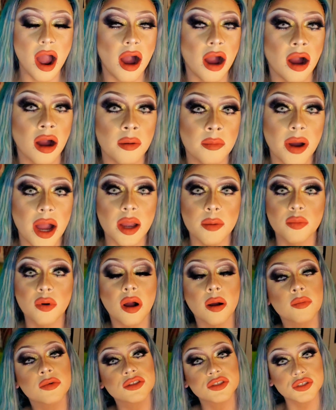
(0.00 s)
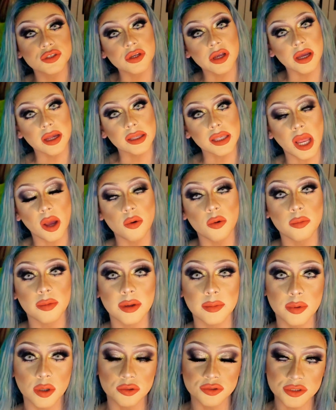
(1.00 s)
I promise you guys I will
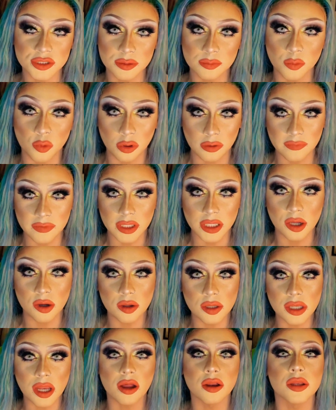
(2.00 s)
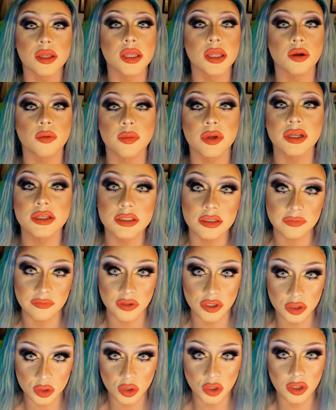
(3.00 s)
be posting more videos on so many
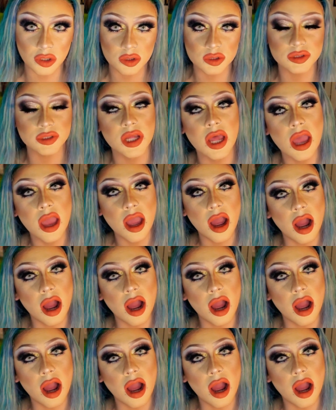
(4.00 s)
different looks.